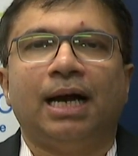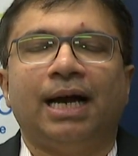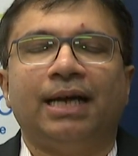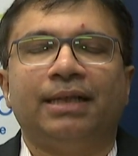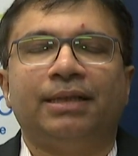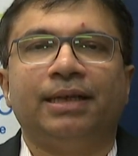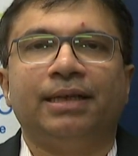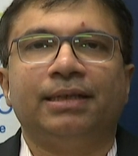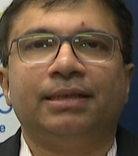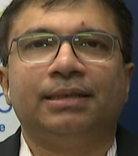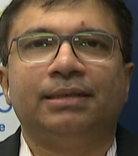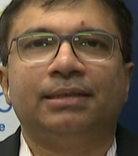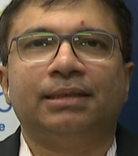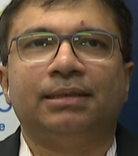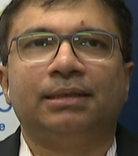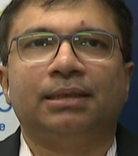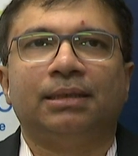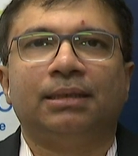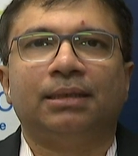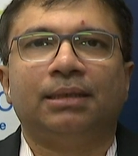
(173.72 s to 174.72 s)
I think this
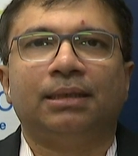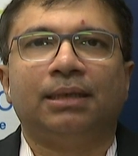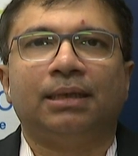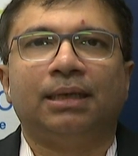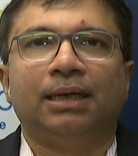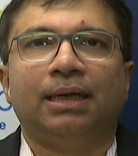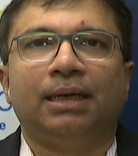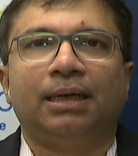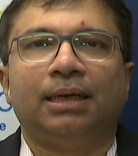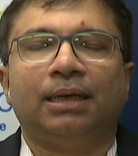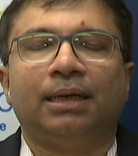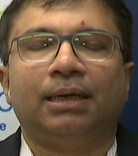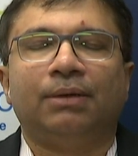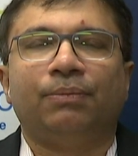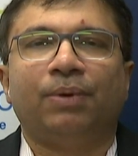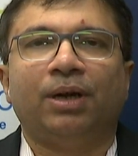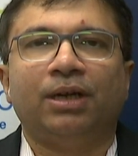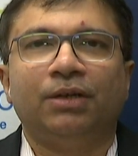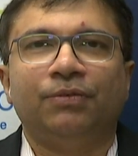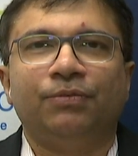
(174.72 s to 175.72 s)
is a, a, a,
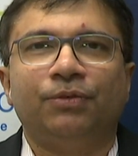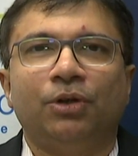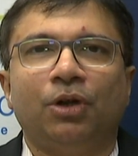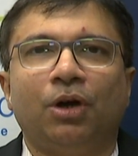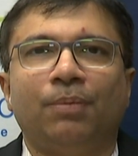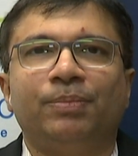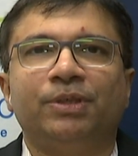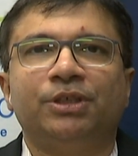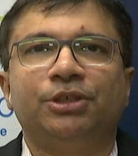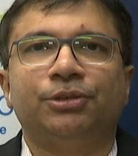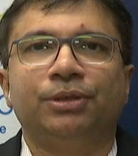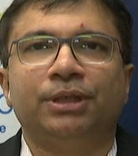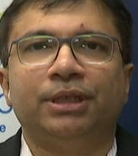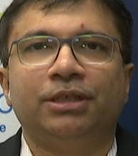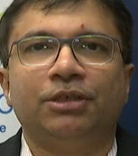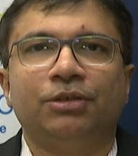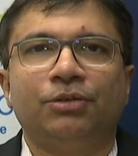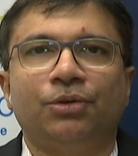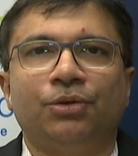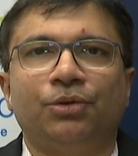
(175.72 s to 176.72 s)
wonderful
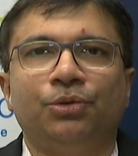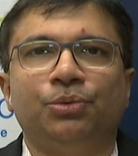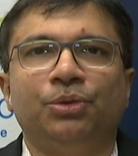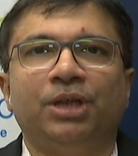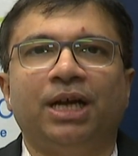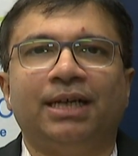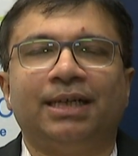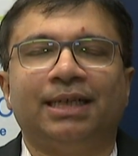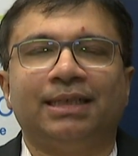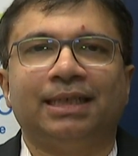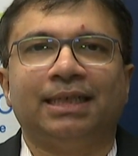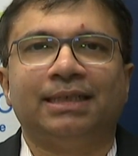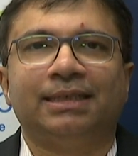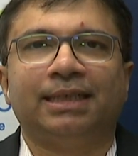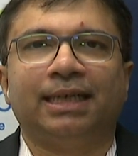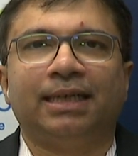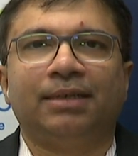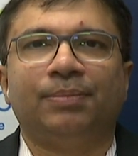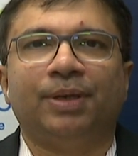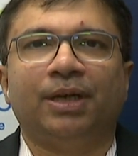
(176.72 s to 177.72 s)
opportunity to do that, as I
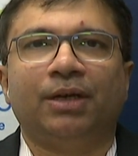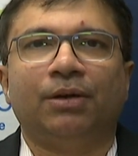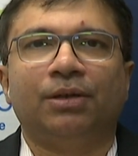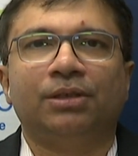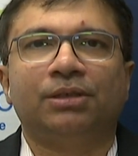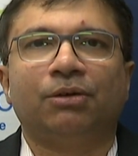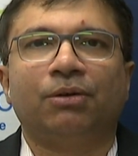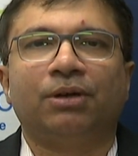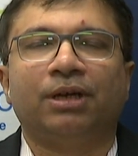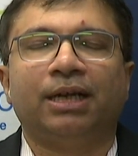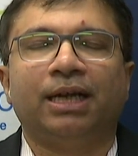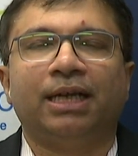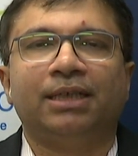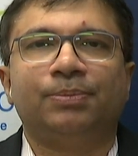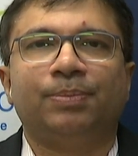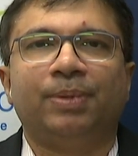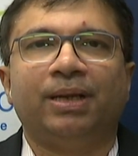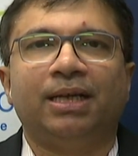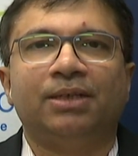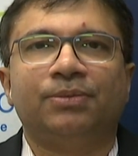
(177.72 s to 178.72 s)
said, because
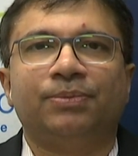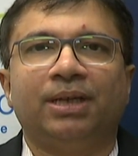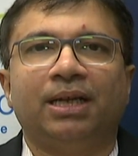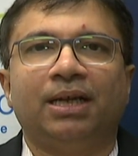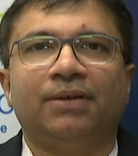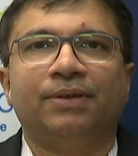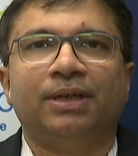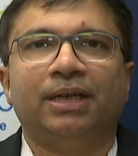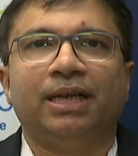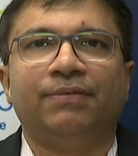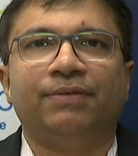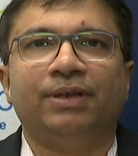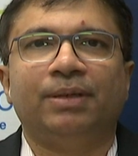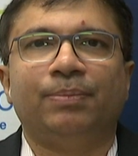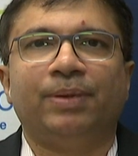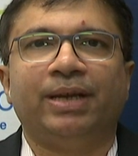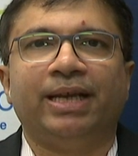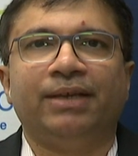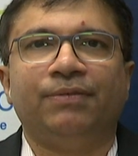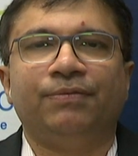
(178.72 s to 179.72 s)
organized players will have a
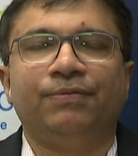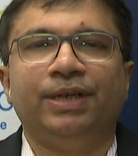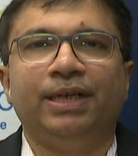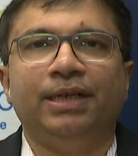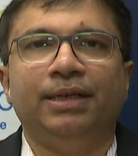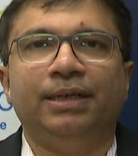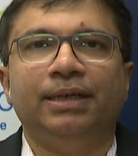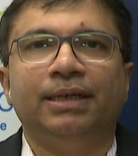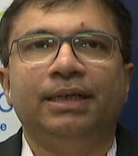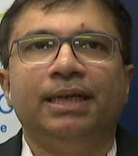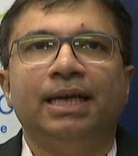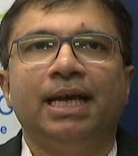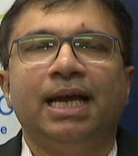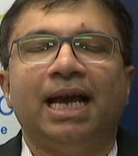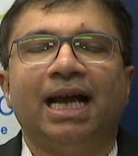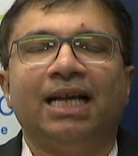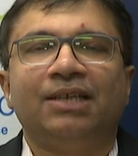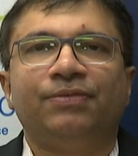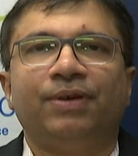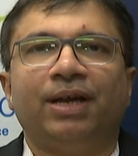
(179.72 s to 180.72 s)
level playing field.
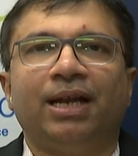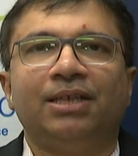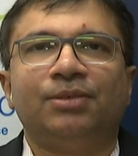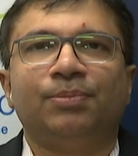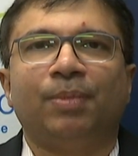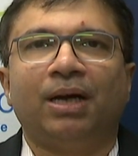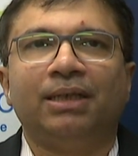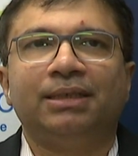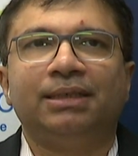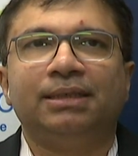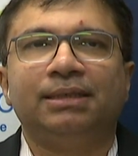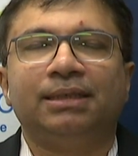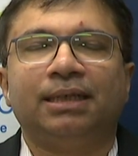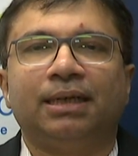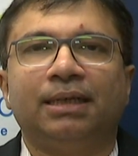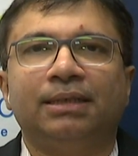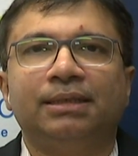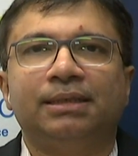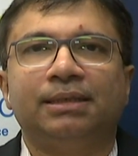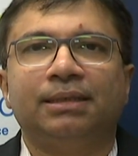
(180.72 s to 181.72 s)
As far as margins
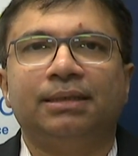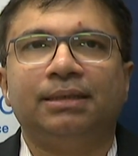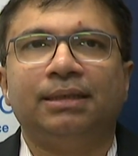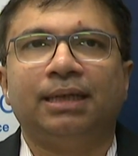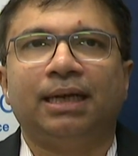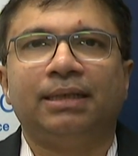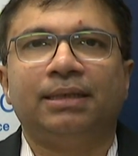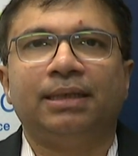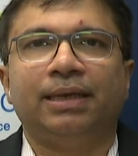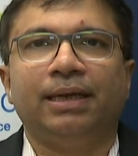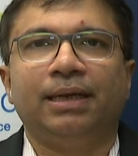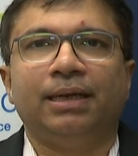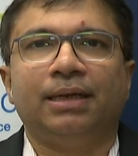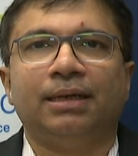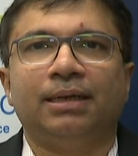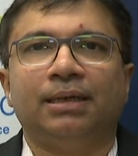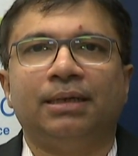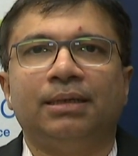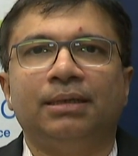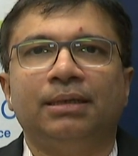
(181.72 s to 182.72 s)
are concerned, I
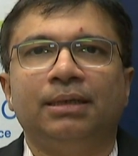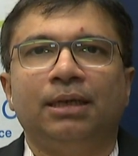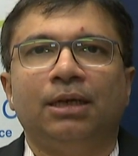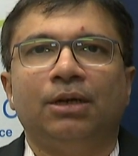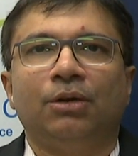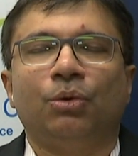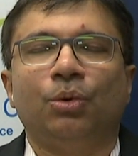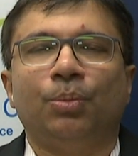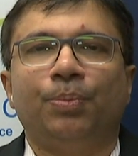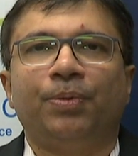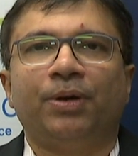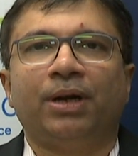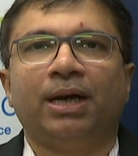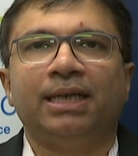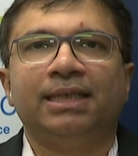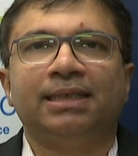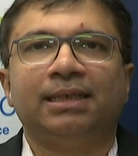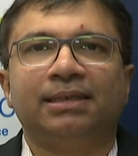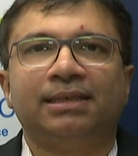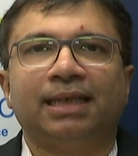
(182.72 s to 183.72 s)
think uh, copra
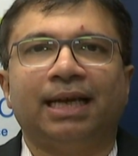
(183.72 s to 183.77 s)
is a